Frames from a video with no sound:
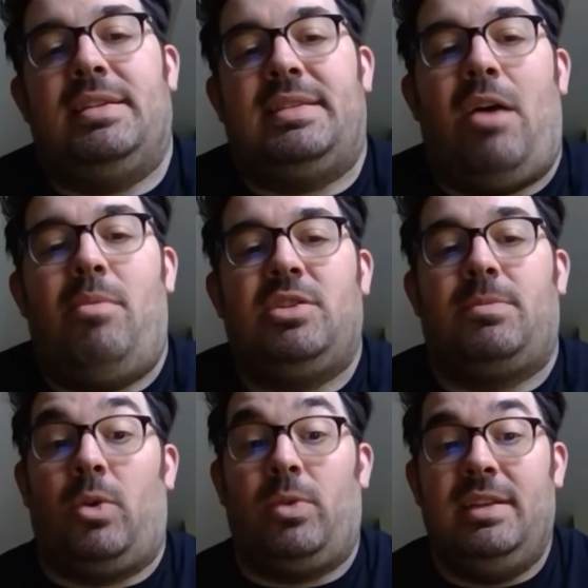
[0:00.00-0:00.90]
is how much
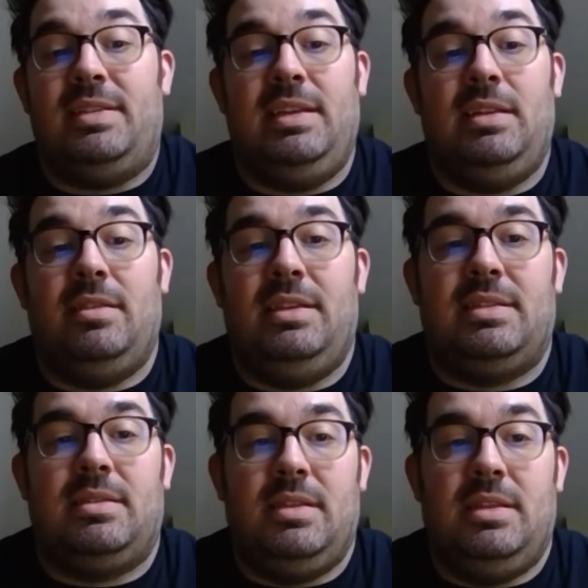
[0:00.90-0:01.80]
creatine do
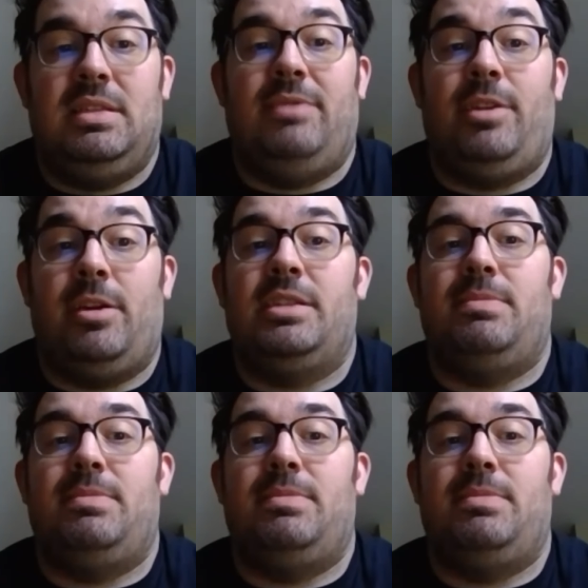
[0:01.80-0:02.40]
these various